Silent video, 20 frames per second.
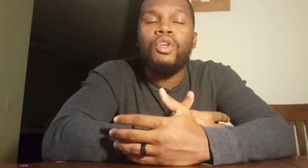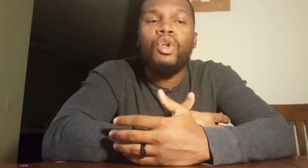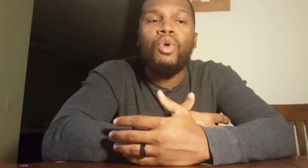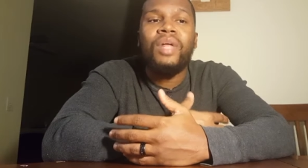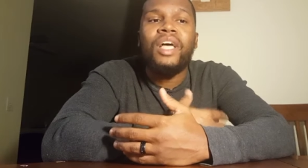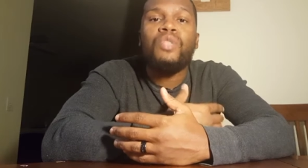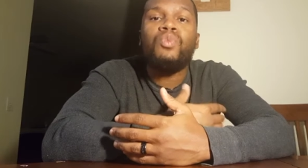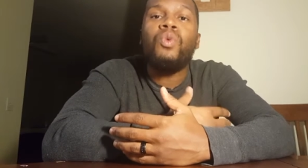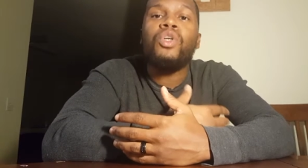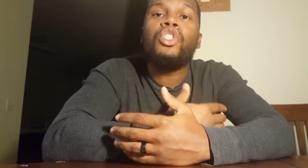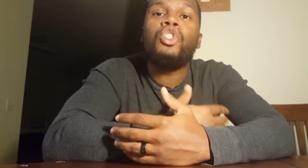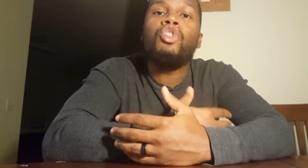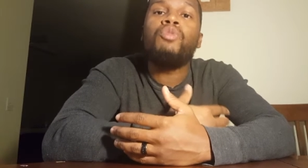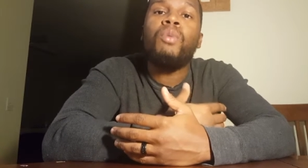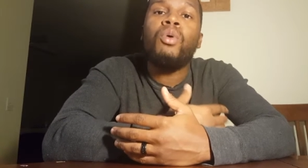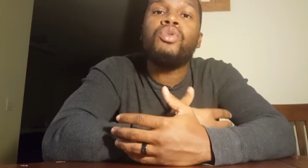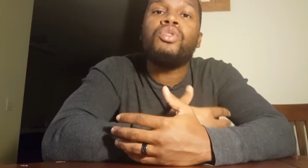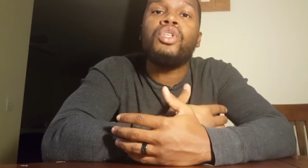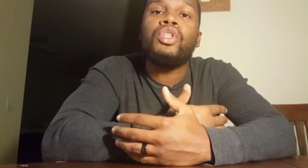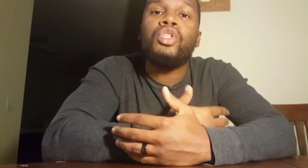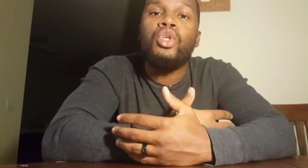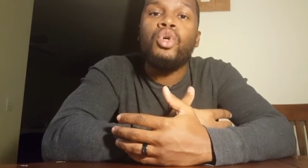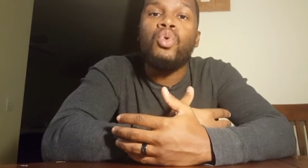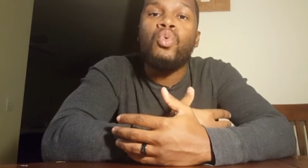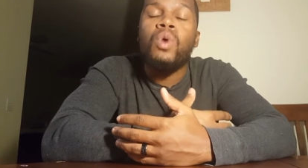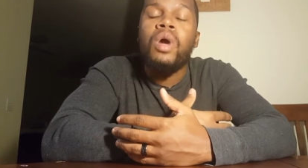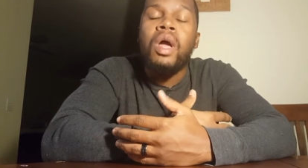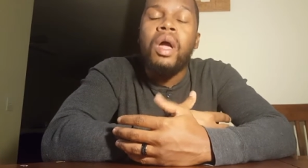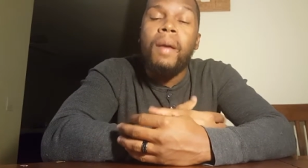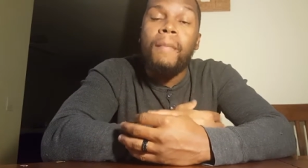you know that's what you're supposed to
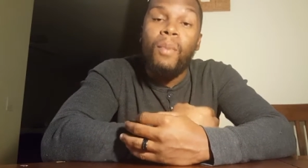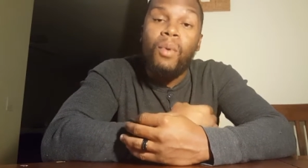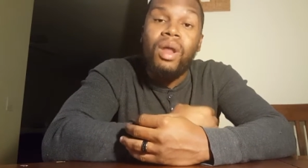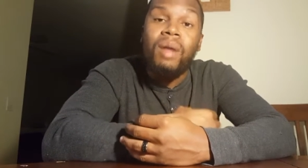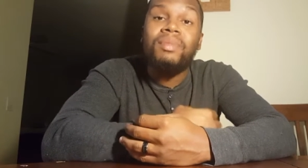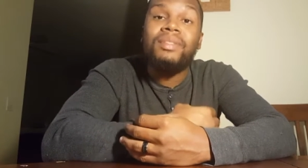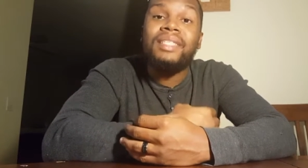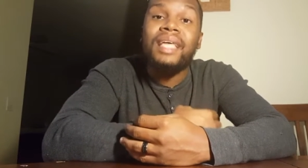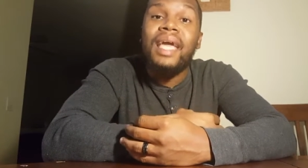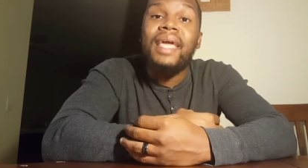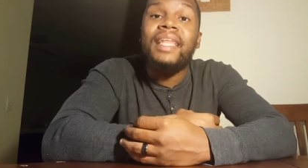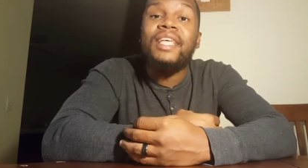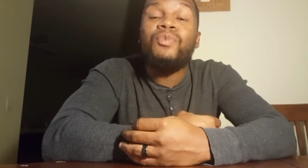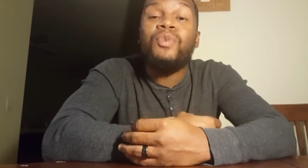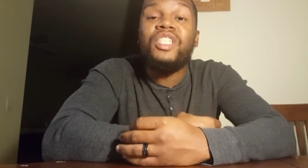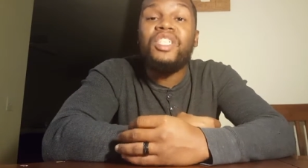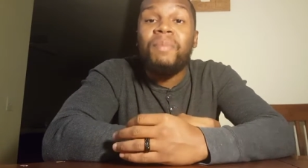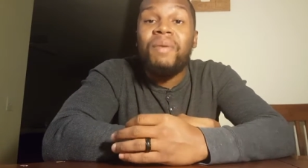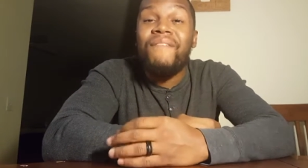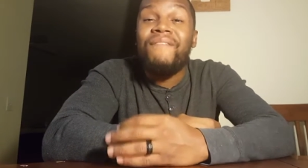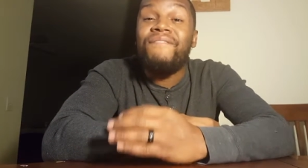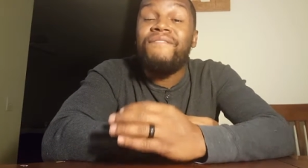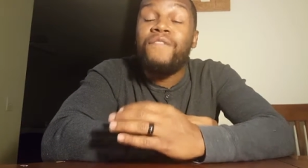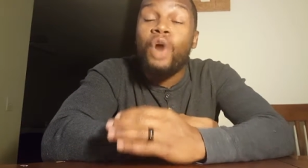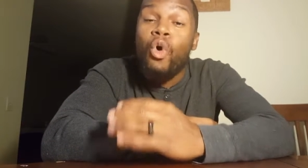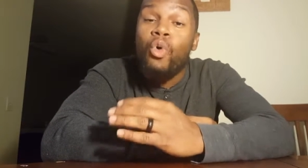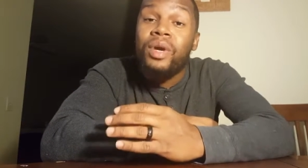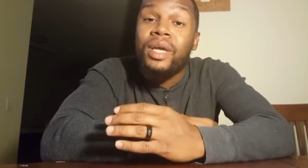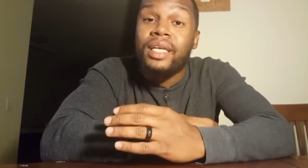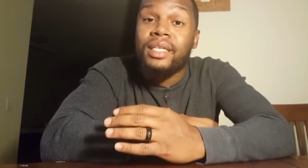do. But what I'm saying is we should be
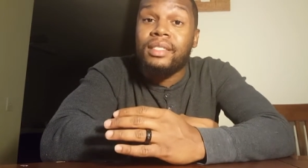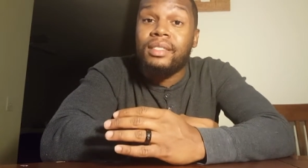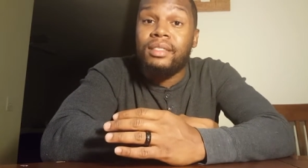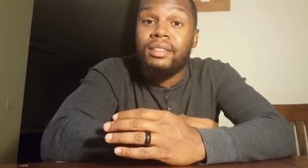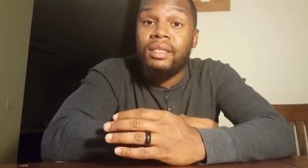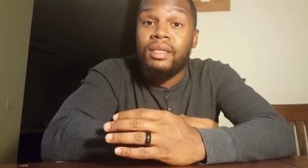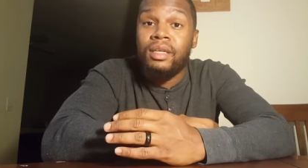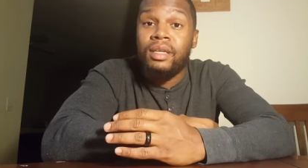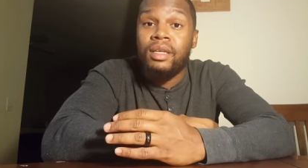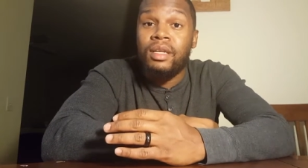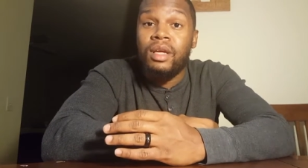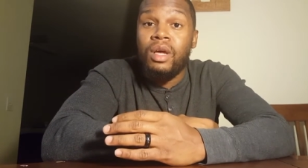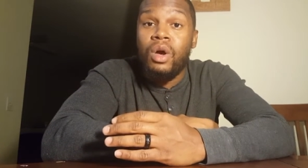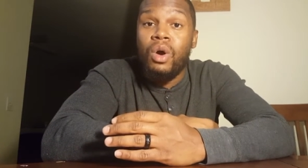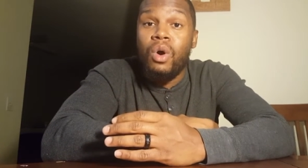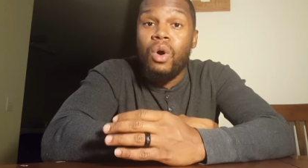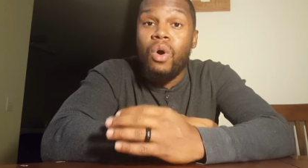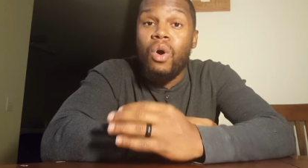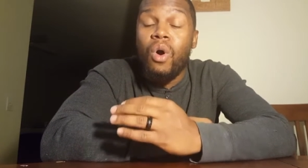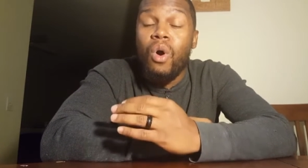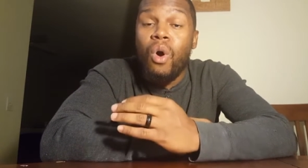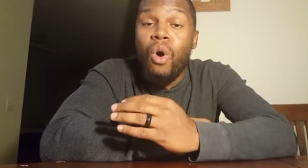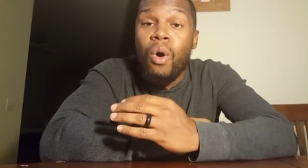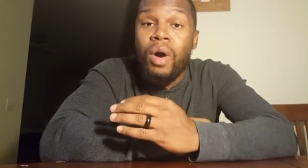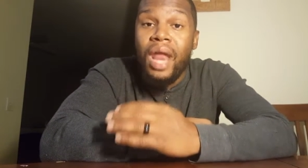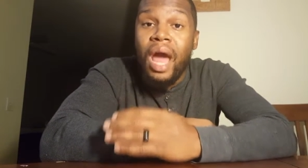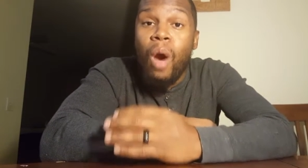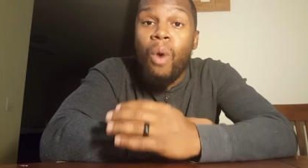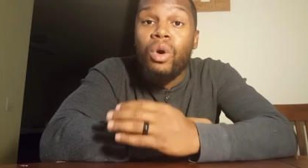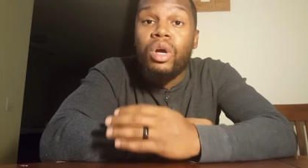focused
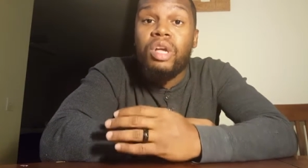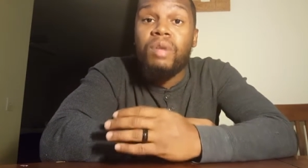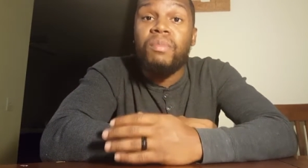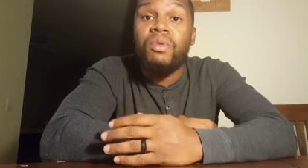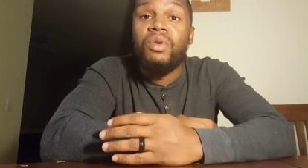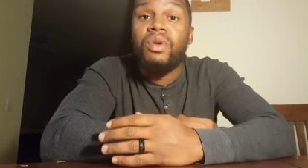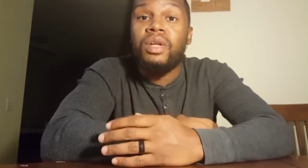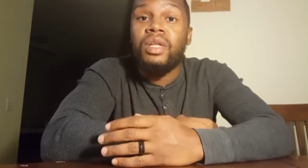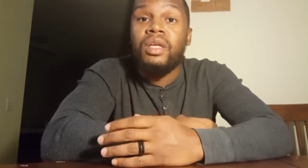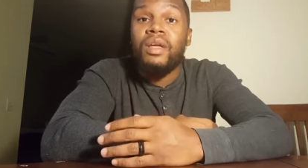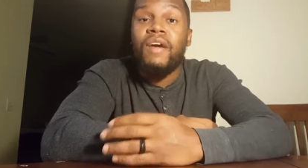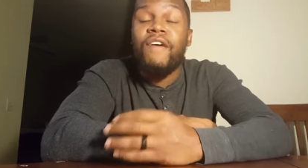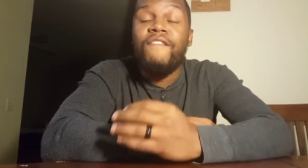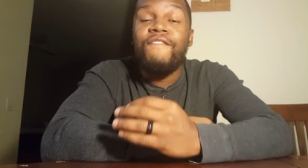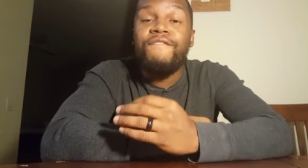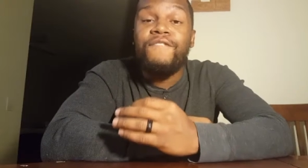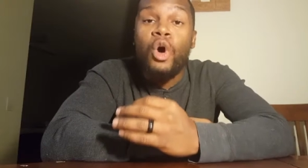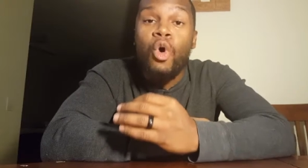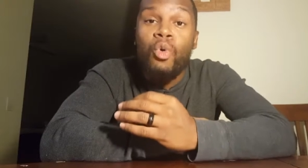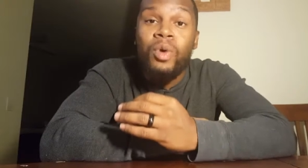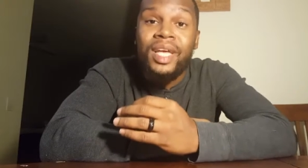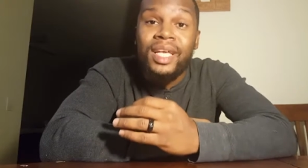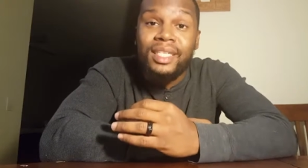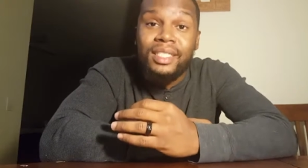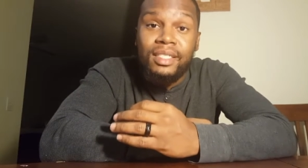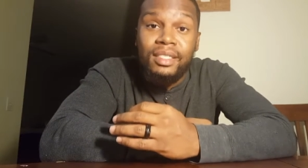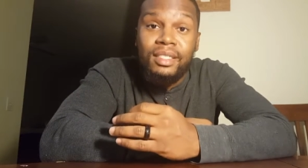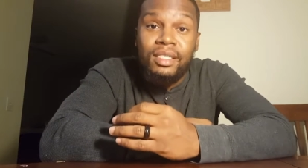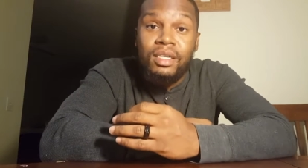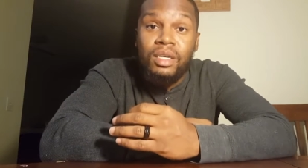on our community.
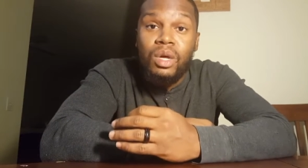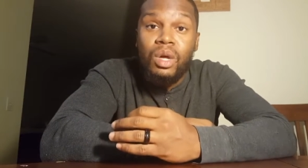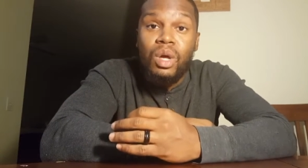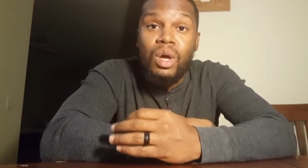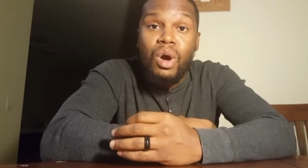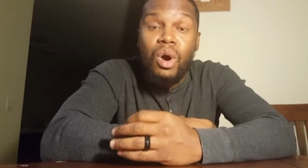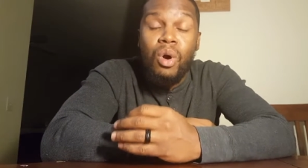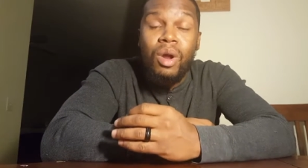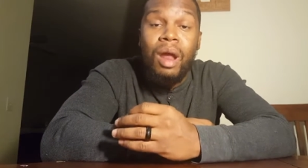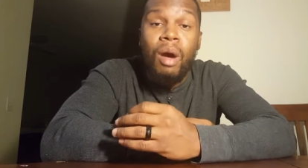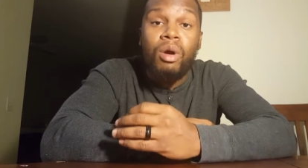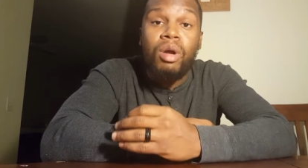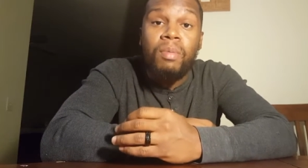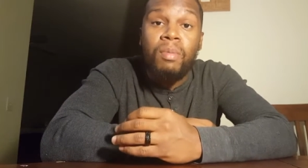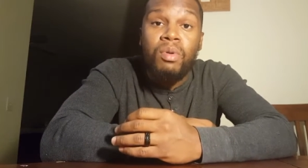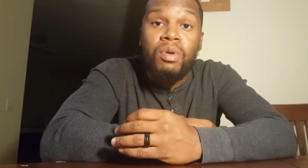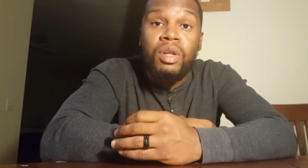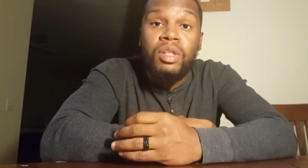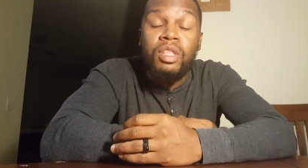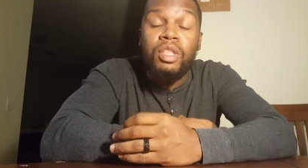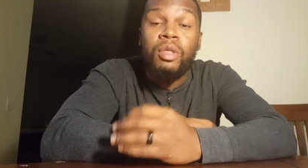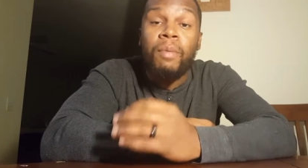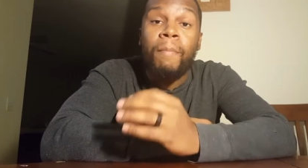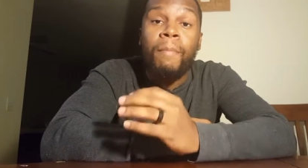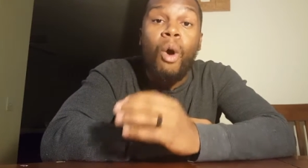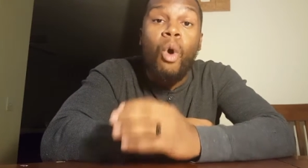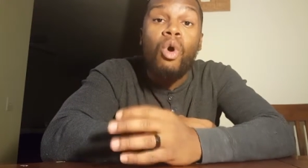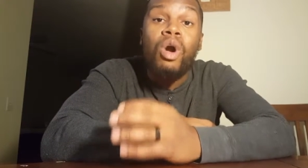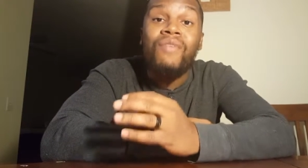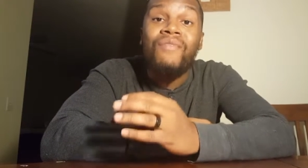Focused on our community. The
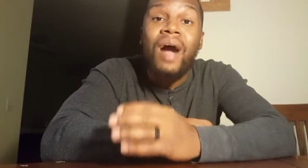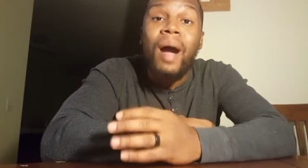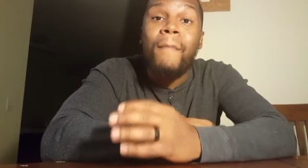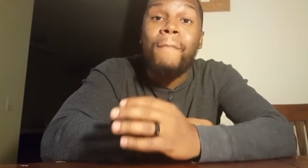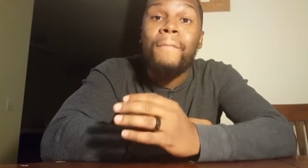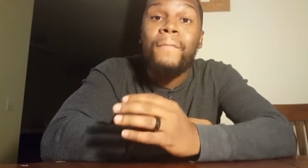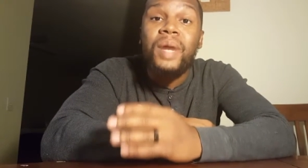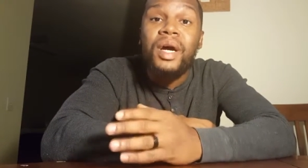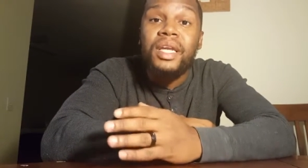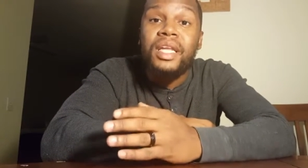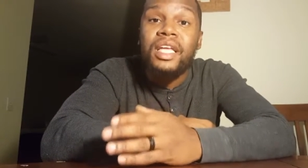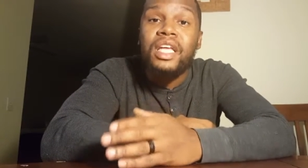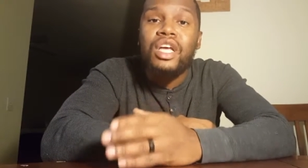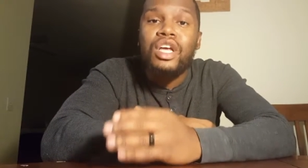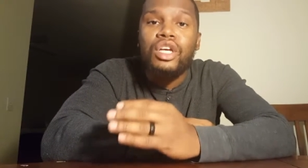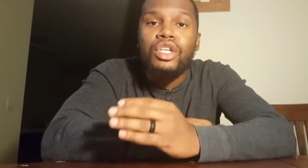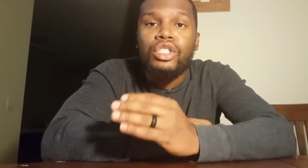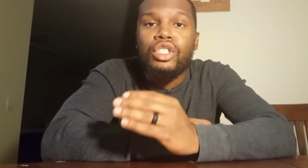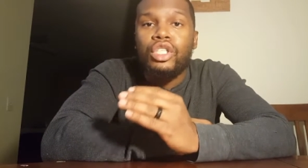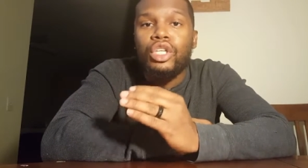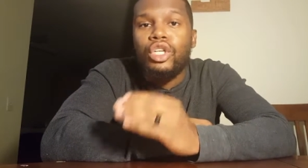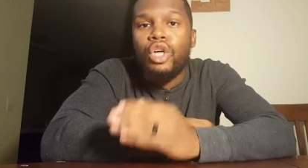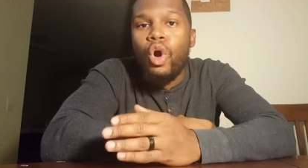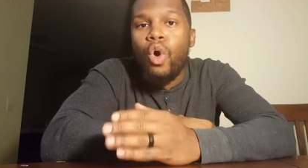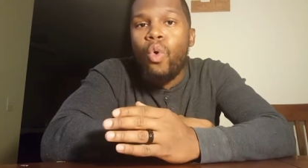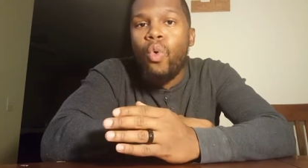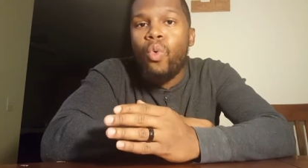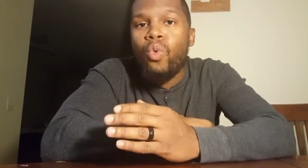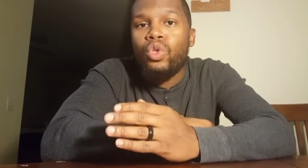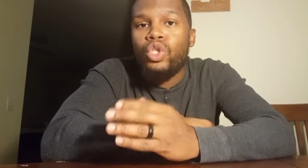bulk of our money should
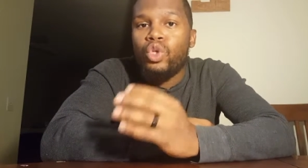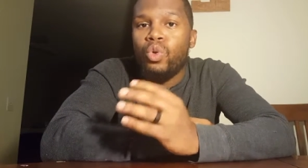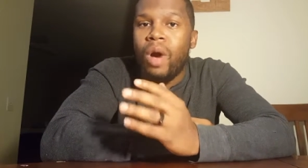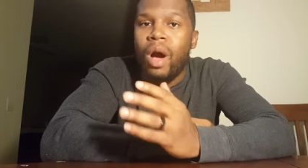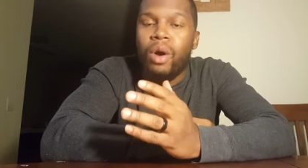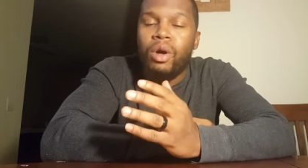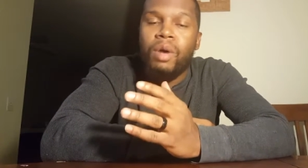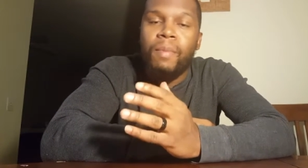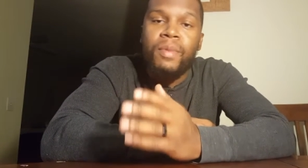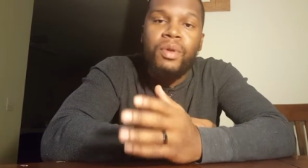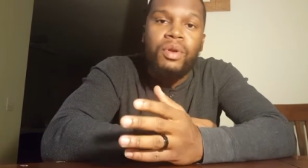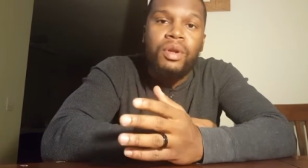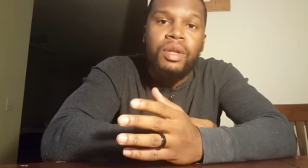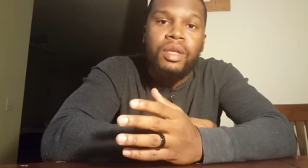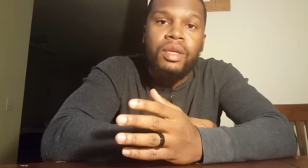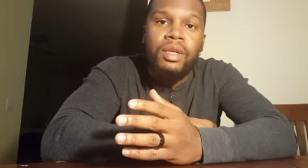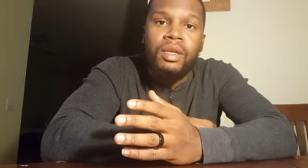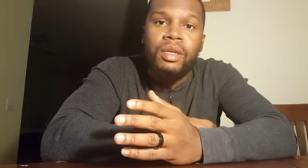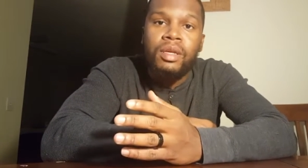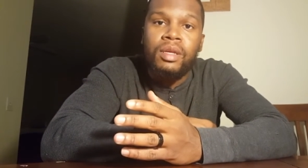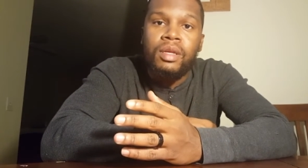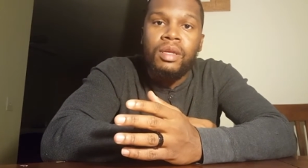go to our community.